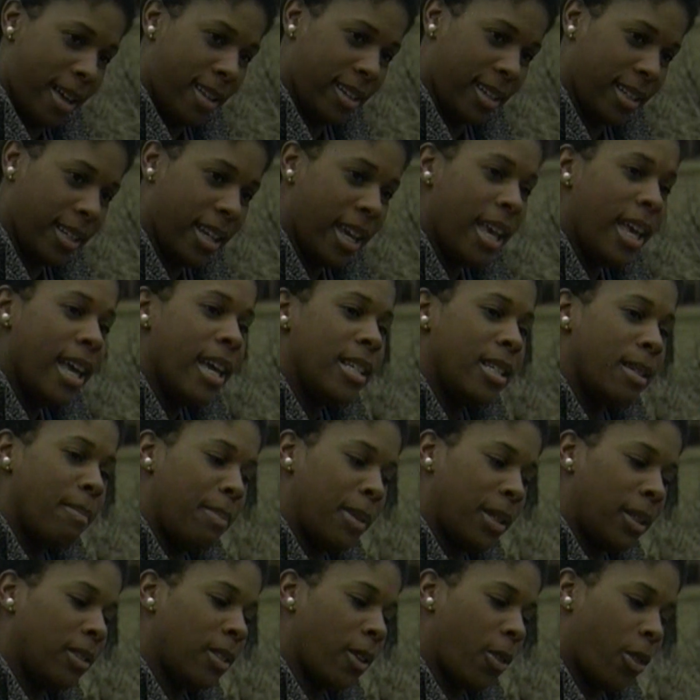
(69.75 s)
the Democratic
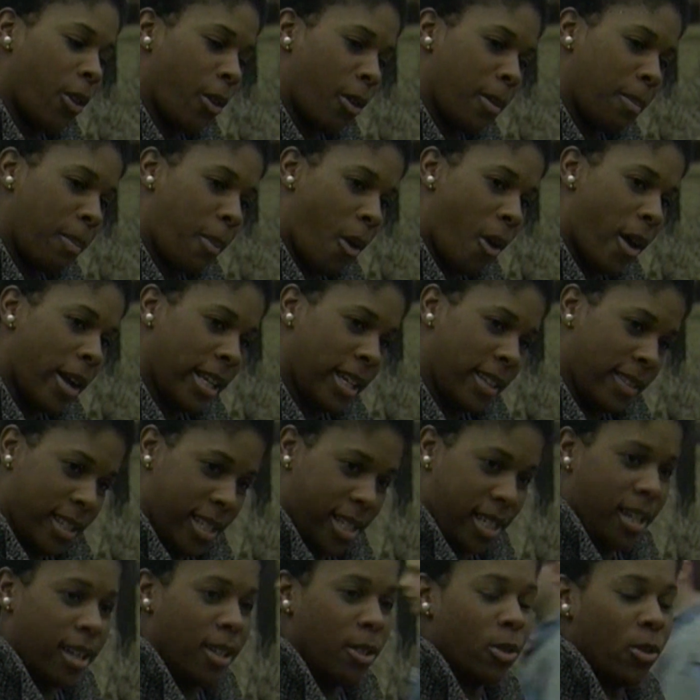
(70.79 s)
Party will
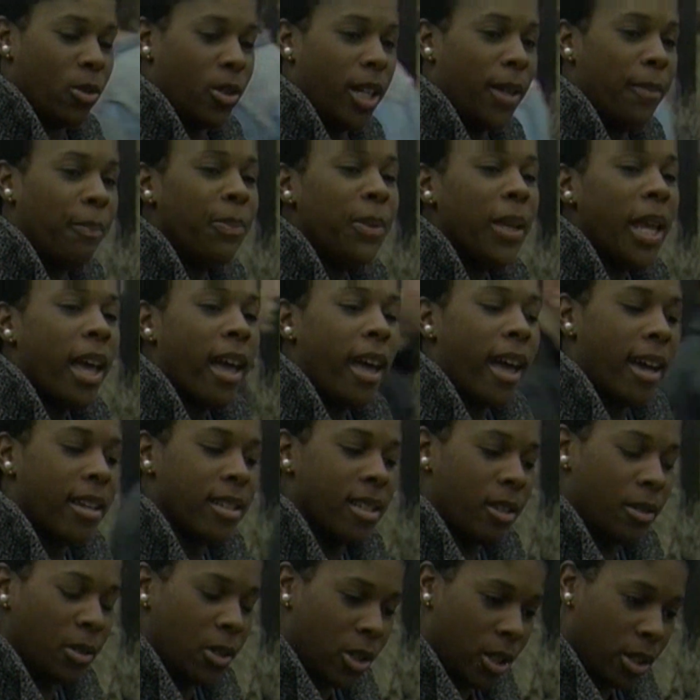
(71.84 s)
deny Jesse
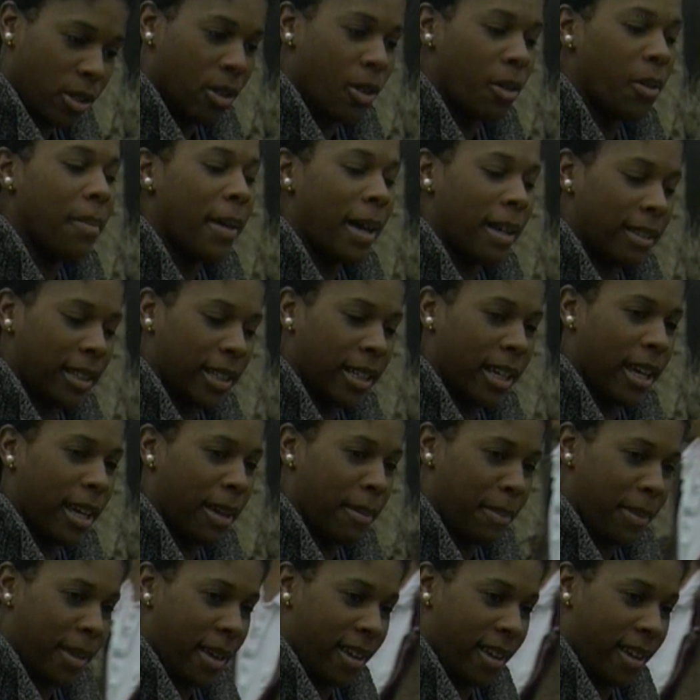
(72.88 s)
Jackson the nomination no